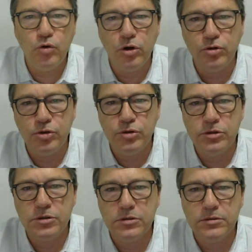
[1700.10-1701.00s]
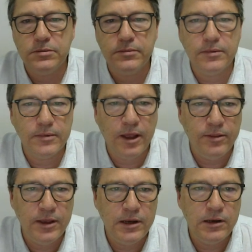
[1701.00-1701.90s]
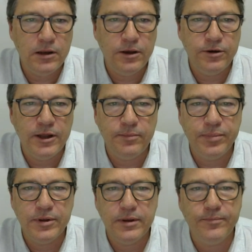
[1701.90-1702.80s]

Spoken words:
contours, and then load up